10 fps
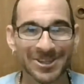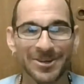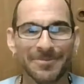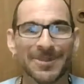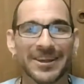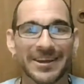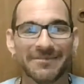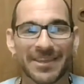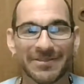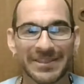do
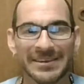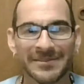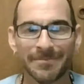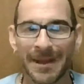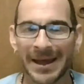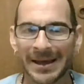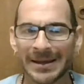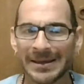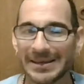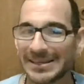believe that this
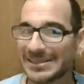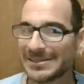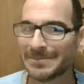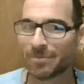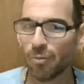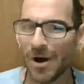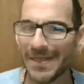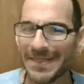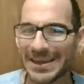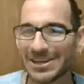bag is
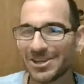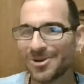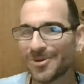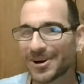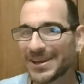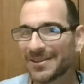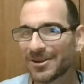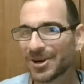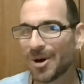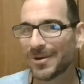one that you are
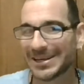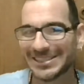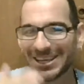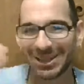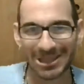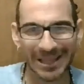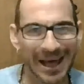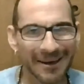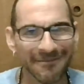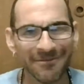either going to
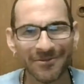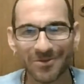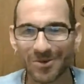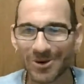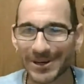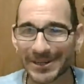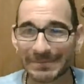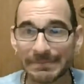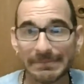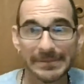love
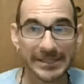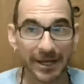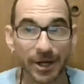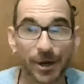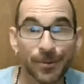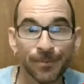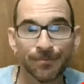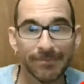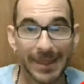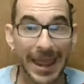or,
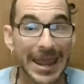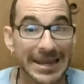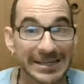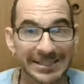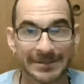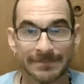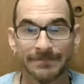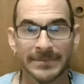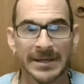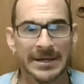hate.
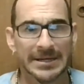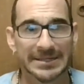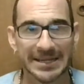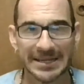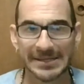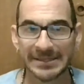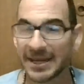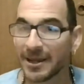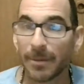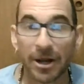Does
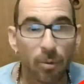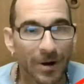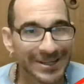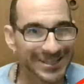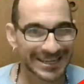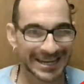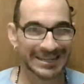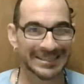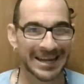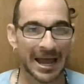anybody want to take
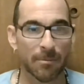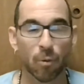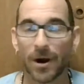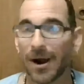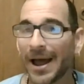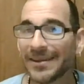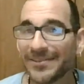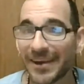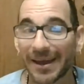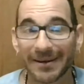a stab where I
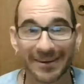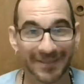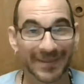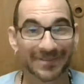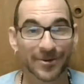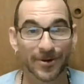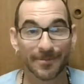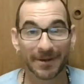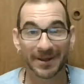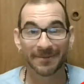stand in this
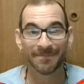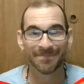grouping?